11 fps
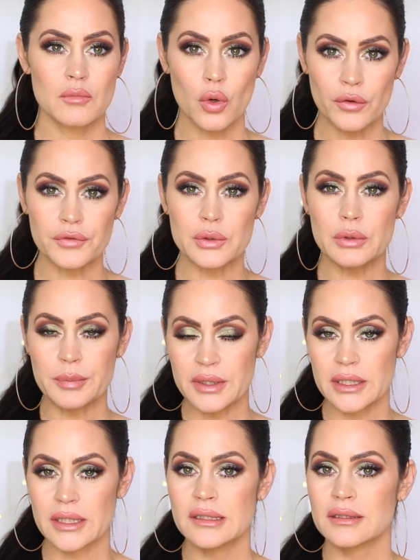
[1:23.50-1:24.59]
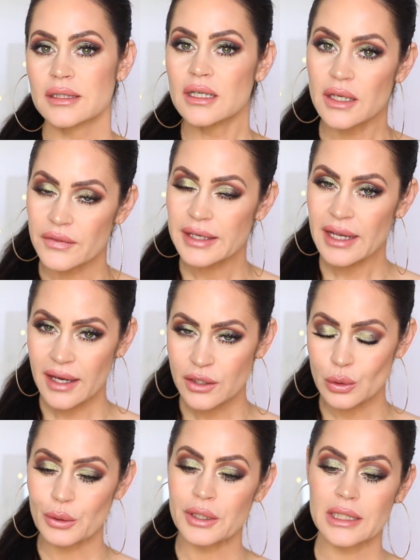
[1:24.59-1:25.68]
Morphe would be in the
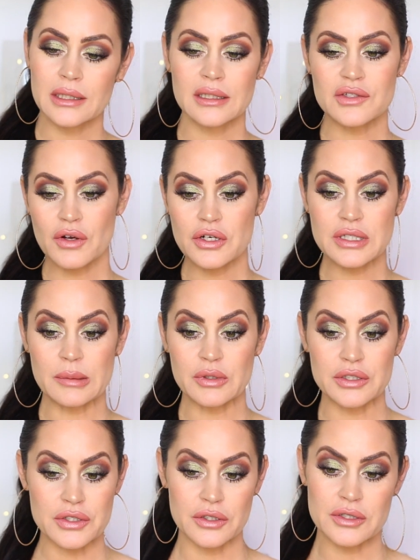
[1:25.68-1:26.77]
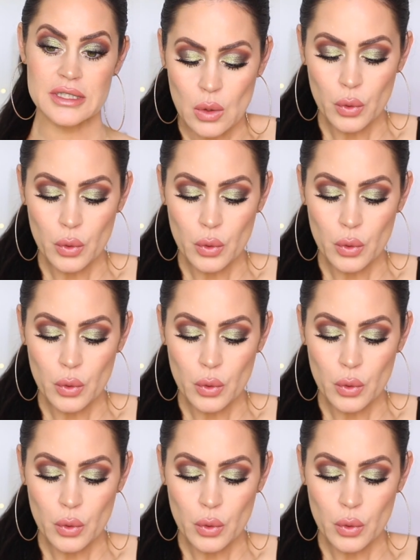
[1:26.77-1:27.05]
category, as far as I'm concerned.